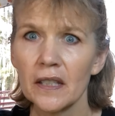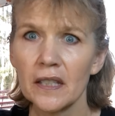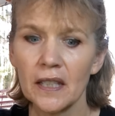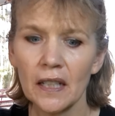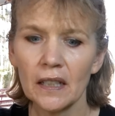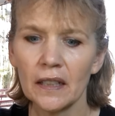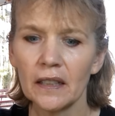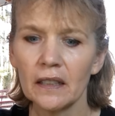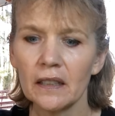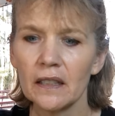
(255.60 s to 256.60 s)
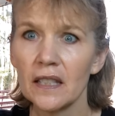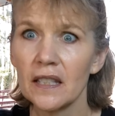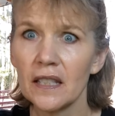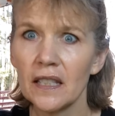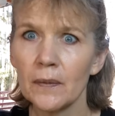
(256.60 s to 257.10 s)
Suddenly, the
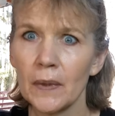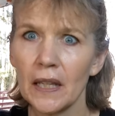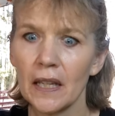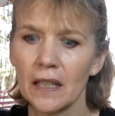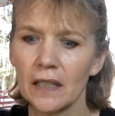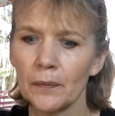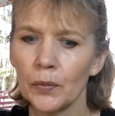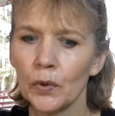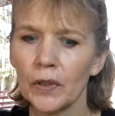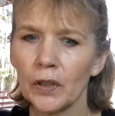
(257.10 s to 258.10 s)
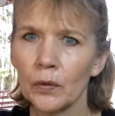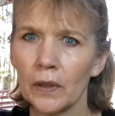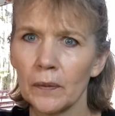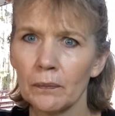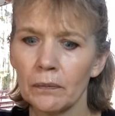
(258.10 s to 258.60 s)
sea began to boil
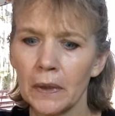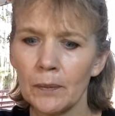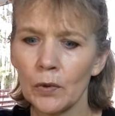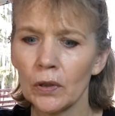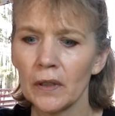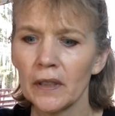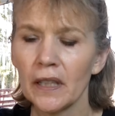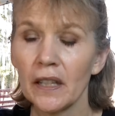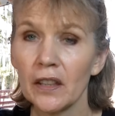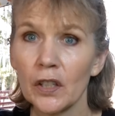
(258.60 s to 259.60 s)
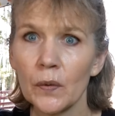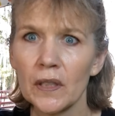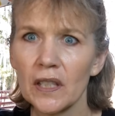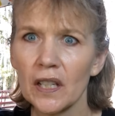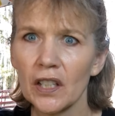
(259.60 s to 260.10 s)
and bubble, and there
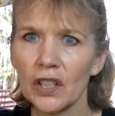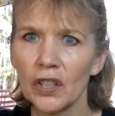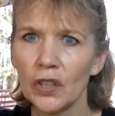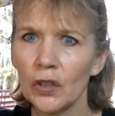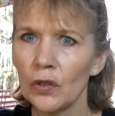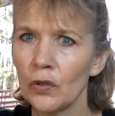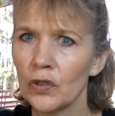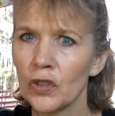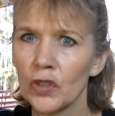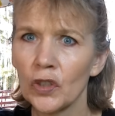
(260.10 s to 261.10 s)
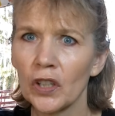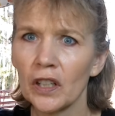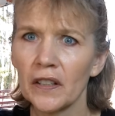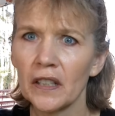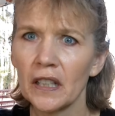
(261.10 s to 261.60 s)
was a huge jerk
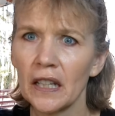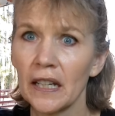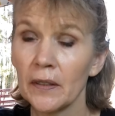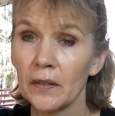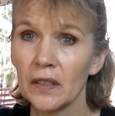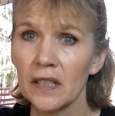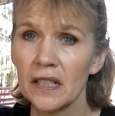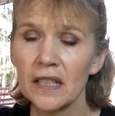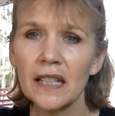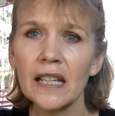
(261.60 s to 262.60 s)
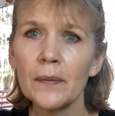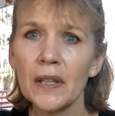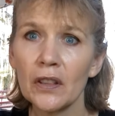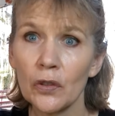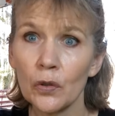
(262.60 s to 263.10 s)
on the line,
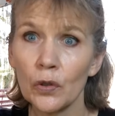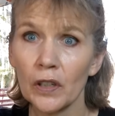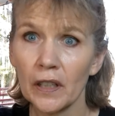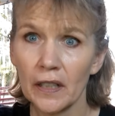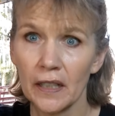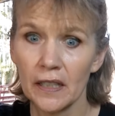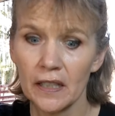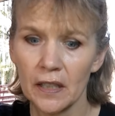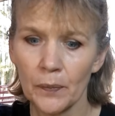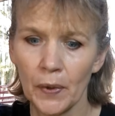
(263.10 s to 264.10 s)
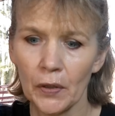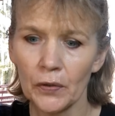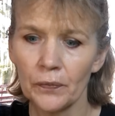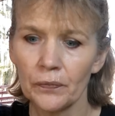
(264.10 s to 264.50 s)
slamming Thor against the boat.